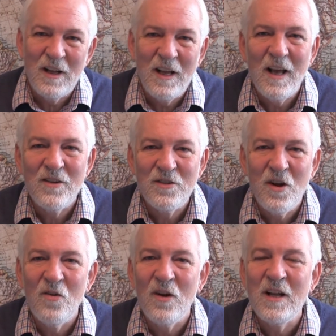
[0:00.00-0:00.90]
He has
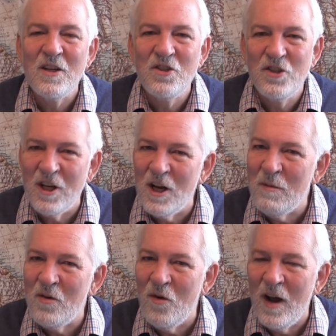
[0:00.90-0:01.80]
no
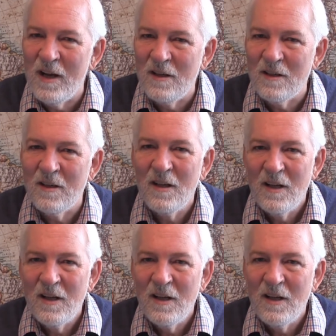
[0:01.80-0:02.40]
legitimate right